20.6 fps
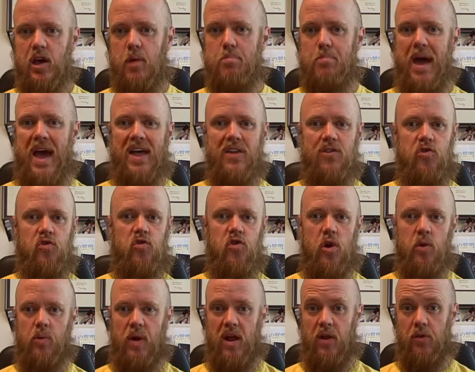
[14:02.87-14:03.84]
combatants
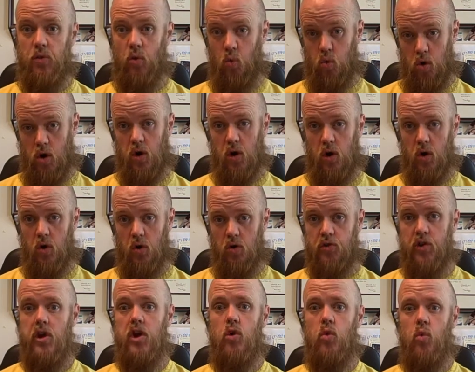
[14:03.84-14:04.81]
around the
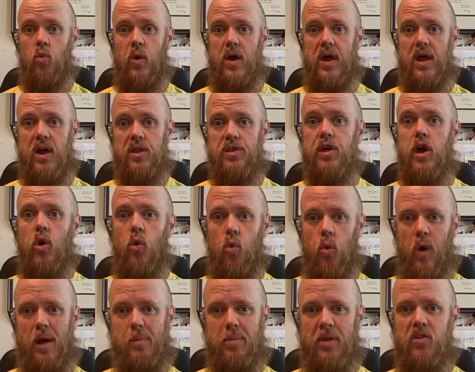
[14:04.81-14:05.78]
world with
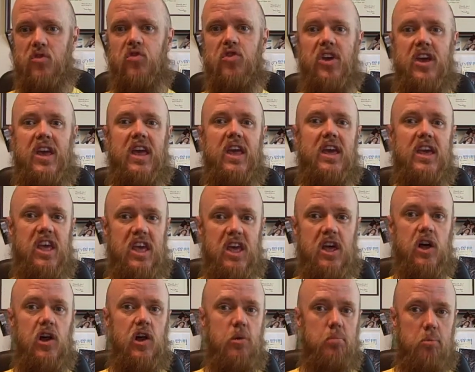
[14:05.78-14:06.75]
weapons that can
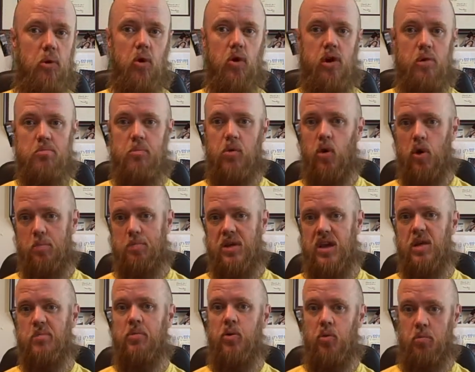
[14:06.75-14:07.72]
kill more and more
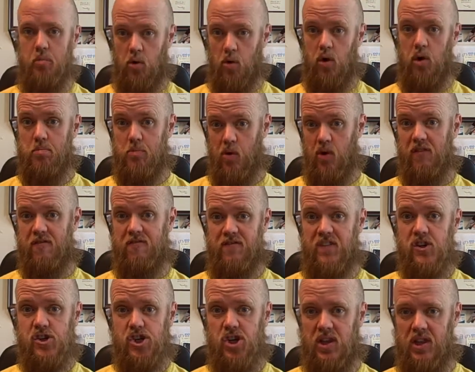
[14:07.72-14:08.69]
people more and more
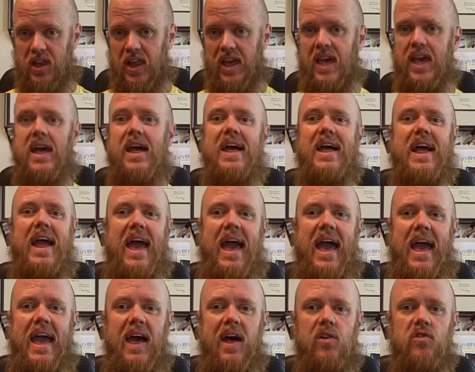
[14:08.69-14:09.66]
efficiently.
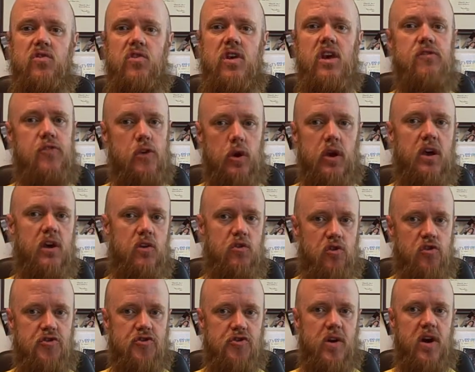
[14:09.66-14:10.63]
And if you can
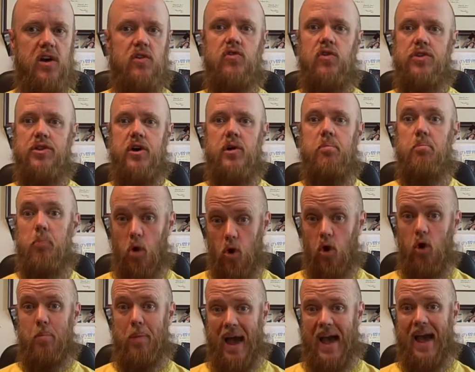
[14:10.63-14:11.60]
construct the
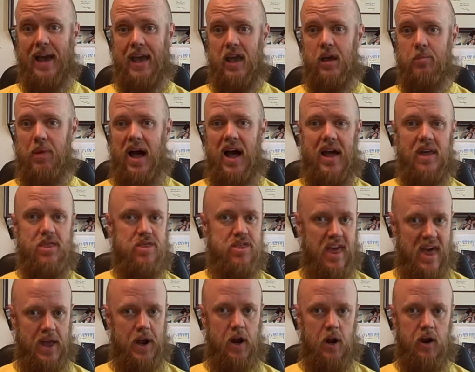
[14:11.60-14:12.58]
moral backing behind
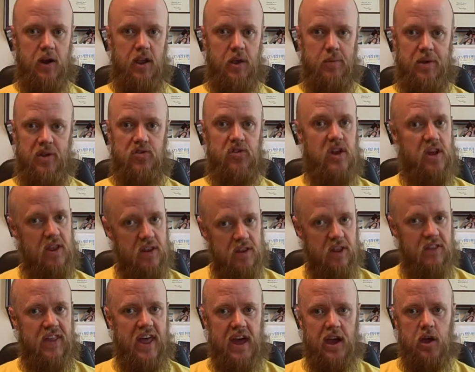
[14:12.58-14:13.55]
that argument,
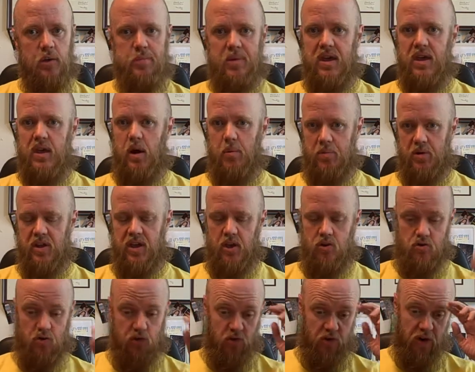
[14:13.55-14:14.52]
then that could be a pretty
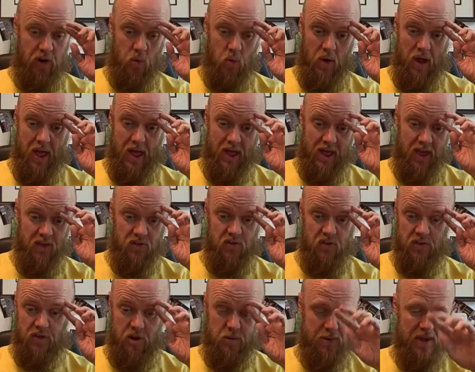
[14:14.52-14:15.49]
interesting way
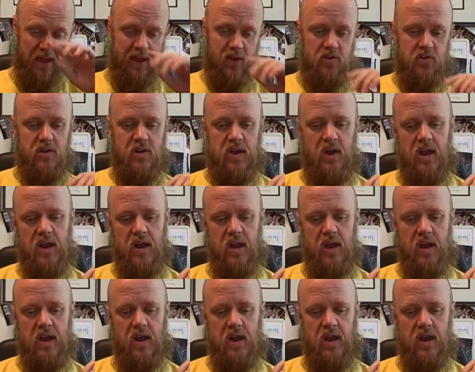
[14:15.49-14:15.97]
into the debate.